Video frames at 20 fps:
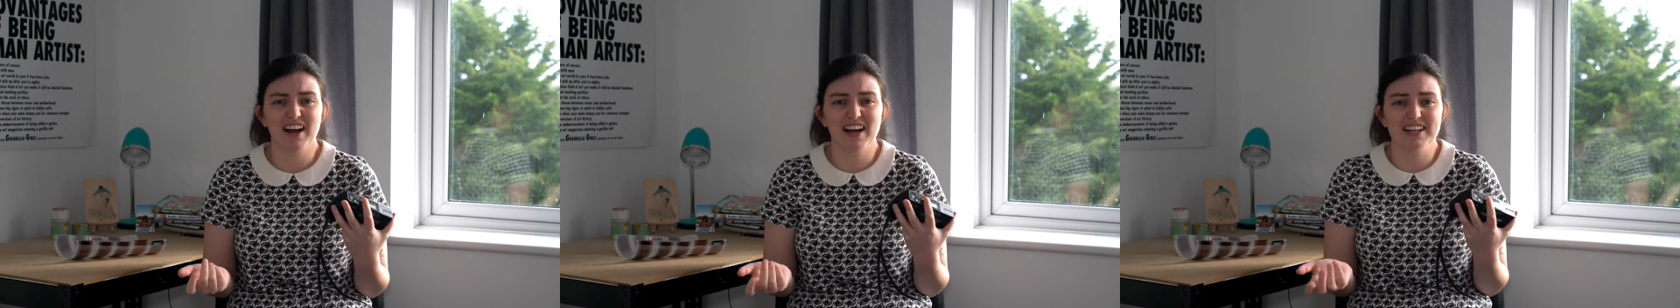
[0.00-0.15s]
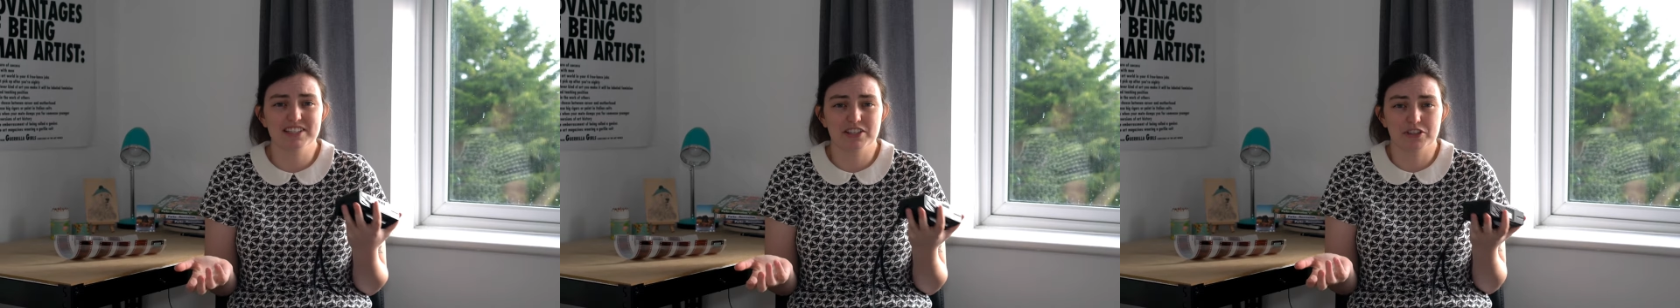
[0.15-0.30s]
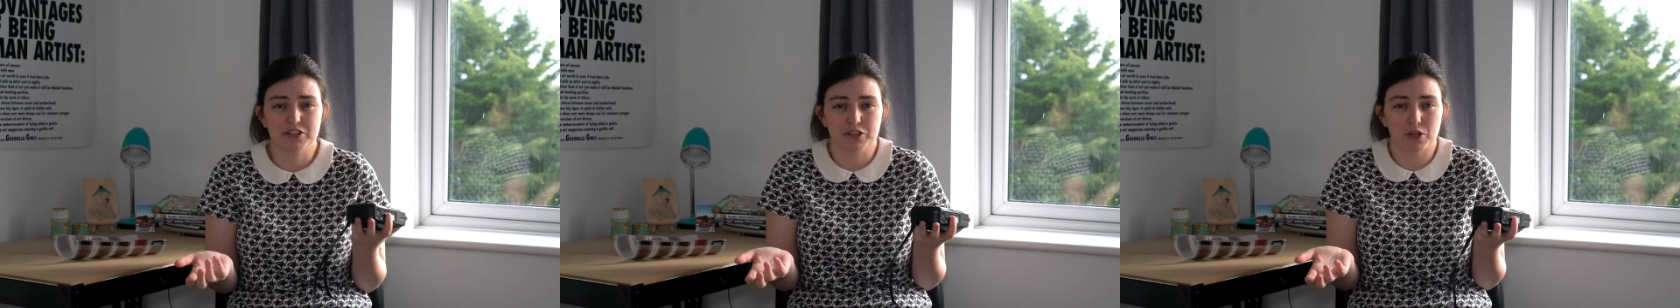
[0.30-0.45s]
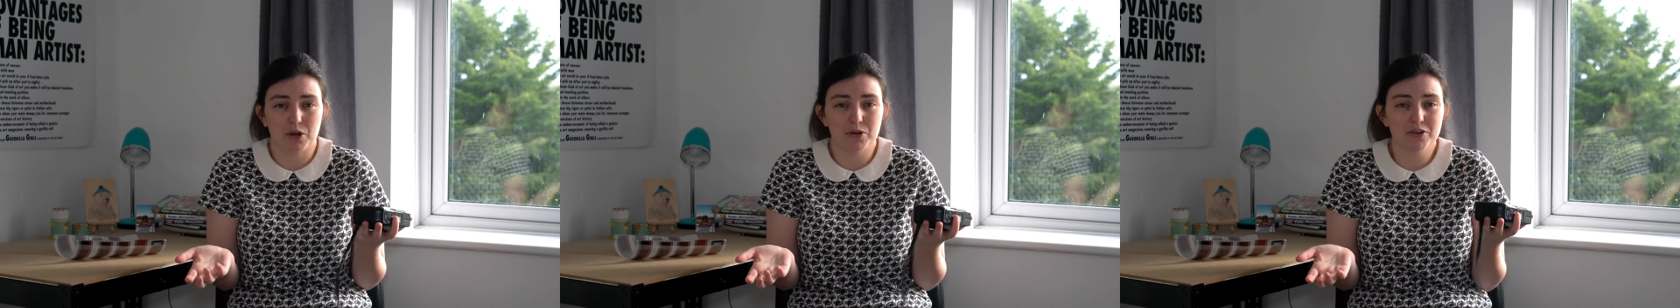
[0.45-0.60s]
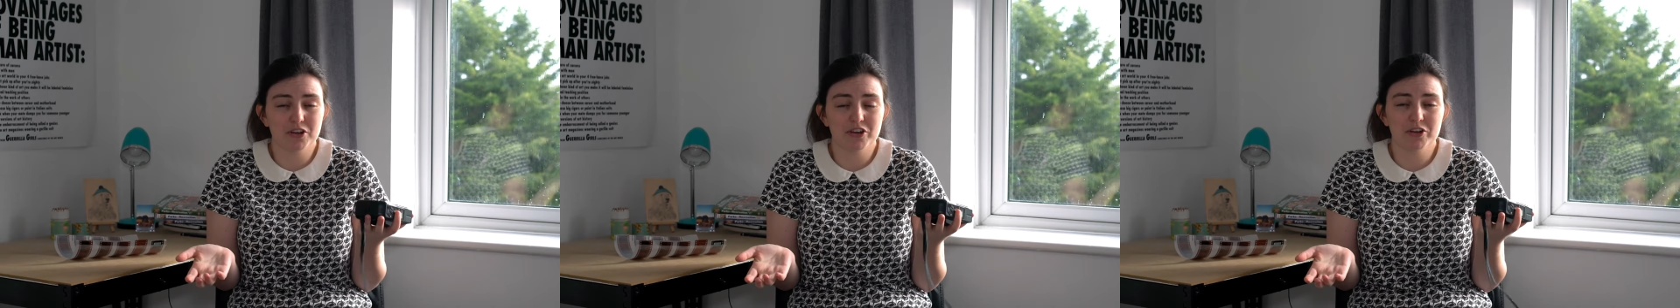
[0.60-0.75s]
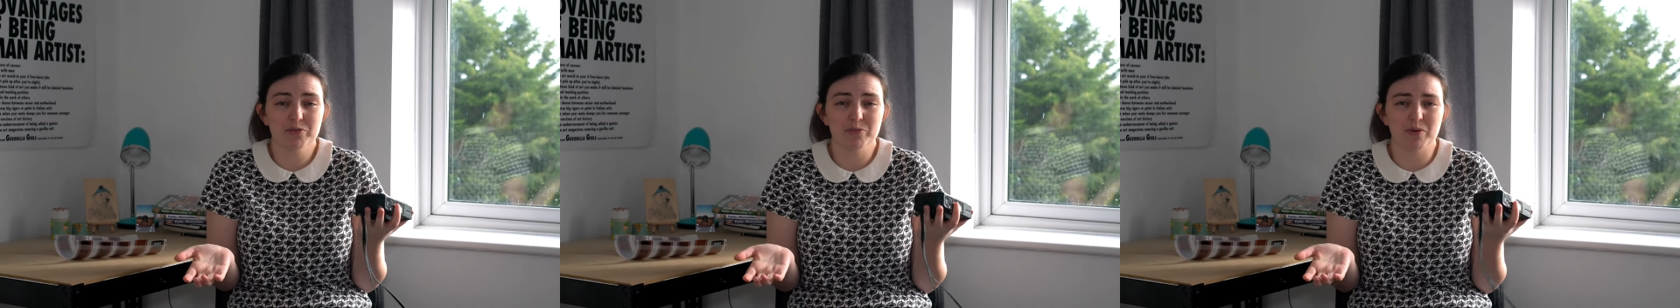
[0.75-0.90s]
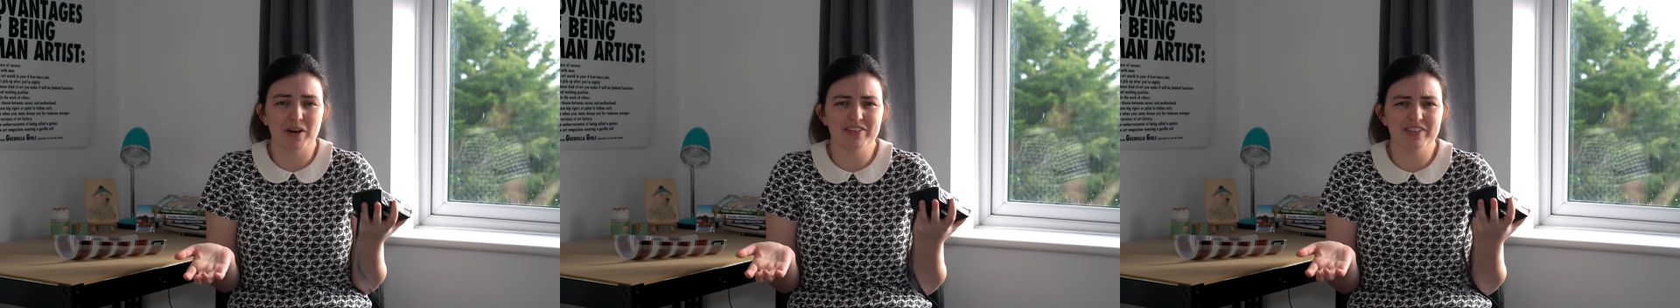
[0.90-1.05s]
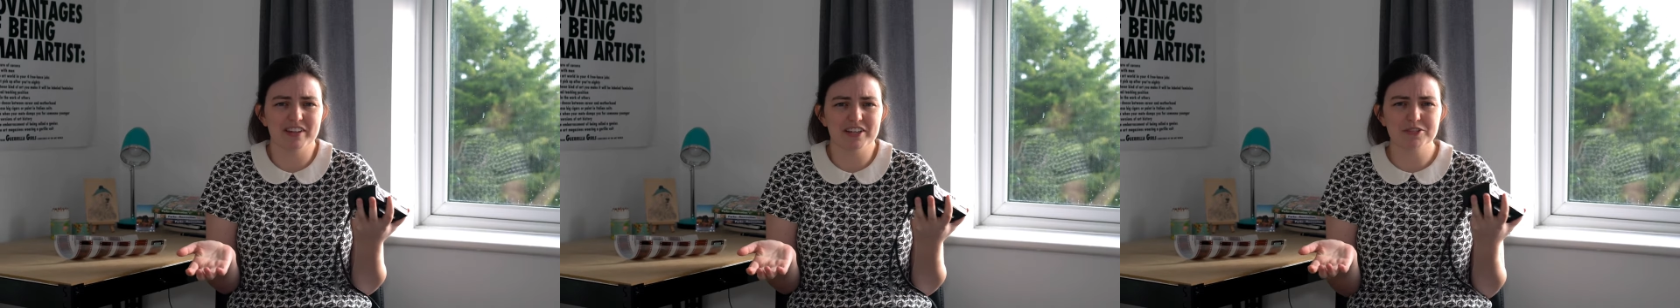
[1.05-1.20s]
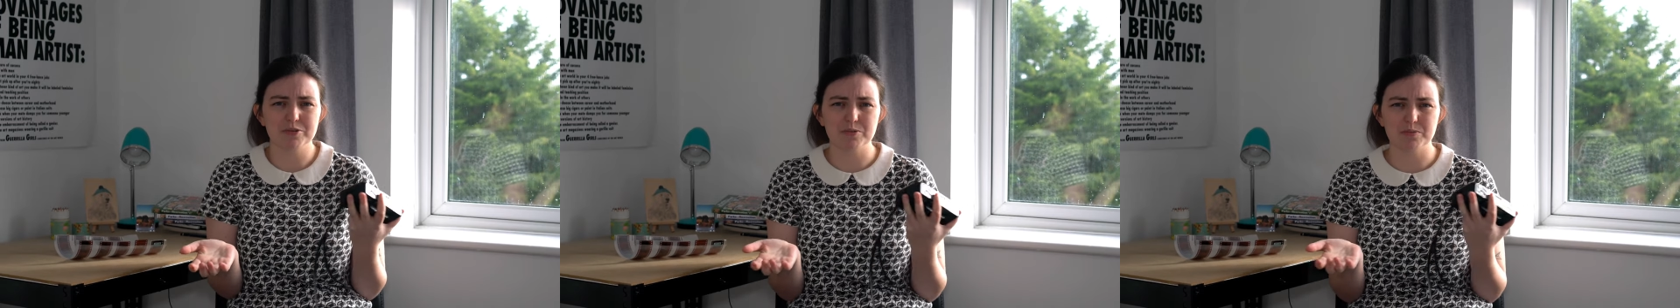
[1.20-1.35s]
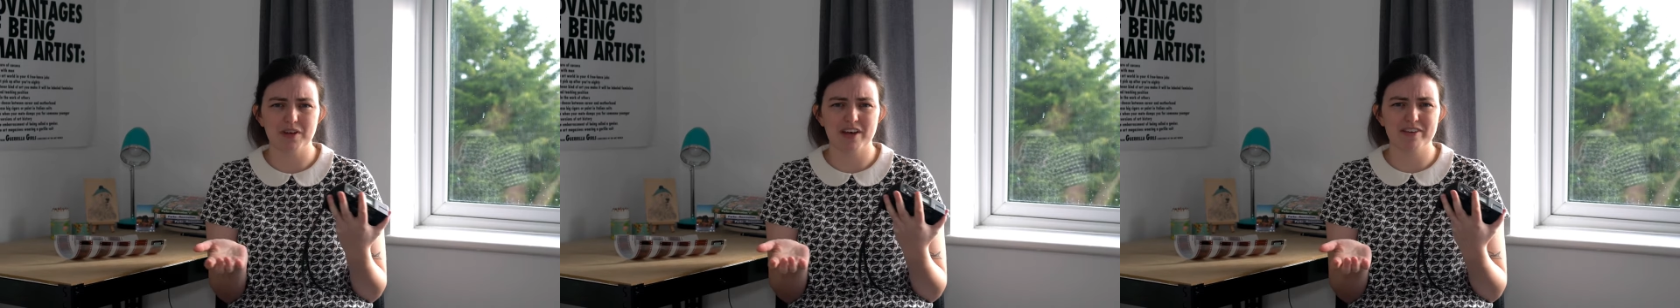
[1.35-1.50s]
I don't know when
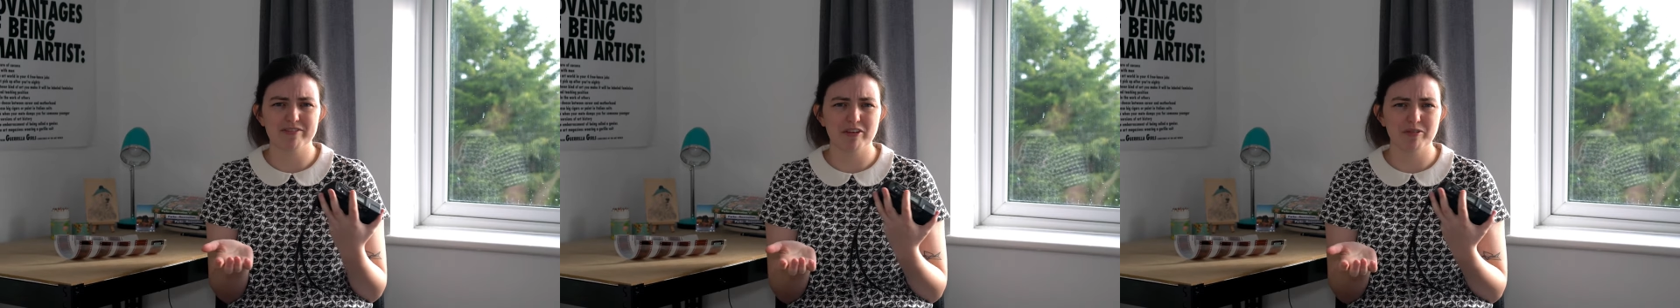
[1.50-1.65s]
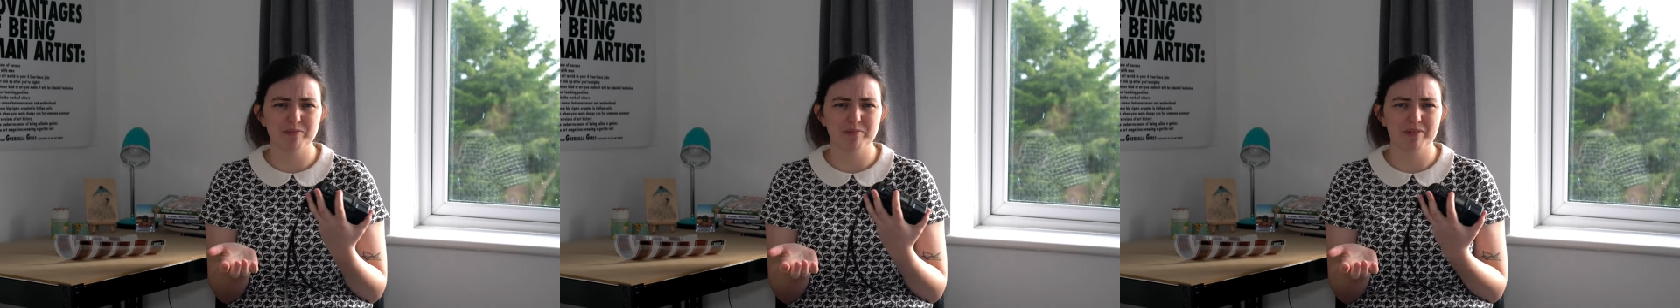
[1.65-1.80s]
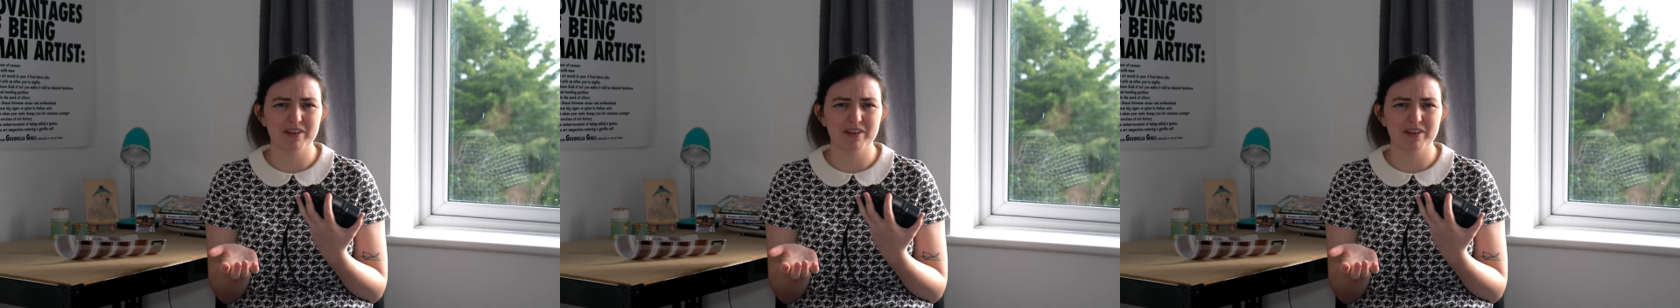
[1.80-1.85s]
this would ever